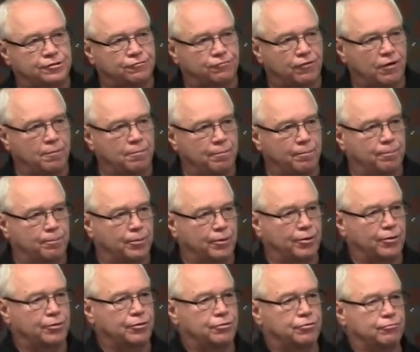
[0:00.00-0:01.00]
from
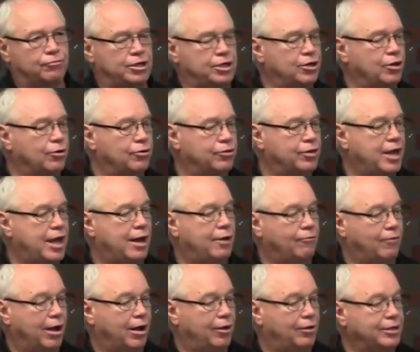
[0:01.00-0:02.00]
birth. We know that.
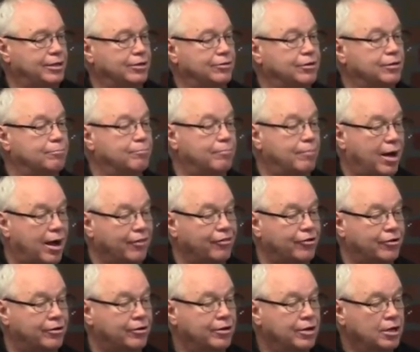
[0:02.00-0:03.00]
Well, here the
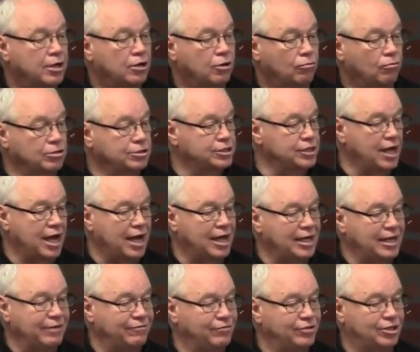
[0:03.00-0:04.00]
mother was not
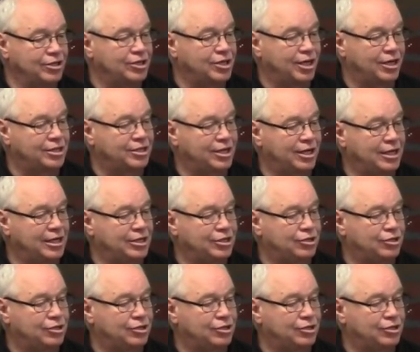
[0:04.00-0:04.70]
even to touch any